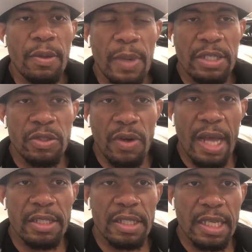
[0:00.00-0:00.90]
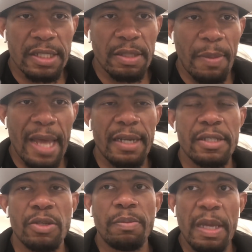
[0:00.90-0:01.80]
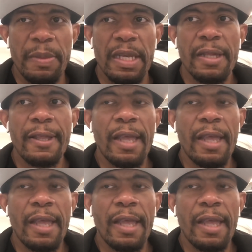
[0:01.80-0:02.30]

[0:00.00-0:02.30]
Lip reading: when you're trying to get somebody to mimic